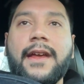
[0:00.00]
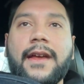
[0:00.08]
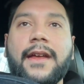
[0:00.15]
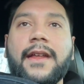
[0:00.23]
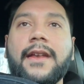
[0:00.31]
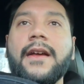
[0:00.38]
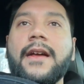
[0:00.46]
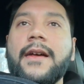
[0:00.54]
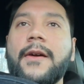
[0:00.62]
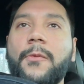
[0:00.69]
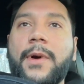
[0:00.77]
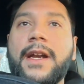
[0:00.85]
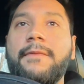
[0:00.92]

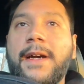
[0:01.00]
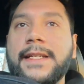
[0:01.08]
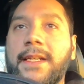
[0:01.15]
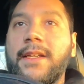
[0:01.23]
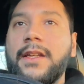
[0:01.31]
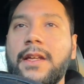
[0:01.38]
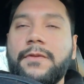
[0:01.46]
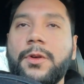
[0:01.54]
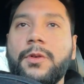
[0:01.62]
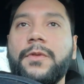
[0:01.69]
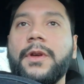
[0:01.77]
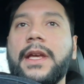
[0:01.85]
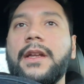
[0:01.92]
And one advice I can give you,
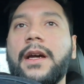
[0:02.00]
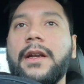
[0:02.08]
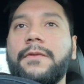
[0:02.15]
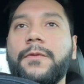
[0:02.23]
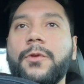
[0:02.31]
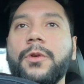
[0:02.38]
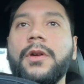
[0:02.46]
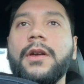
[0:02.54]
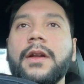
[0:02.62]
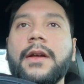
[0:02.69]
if you cannot afford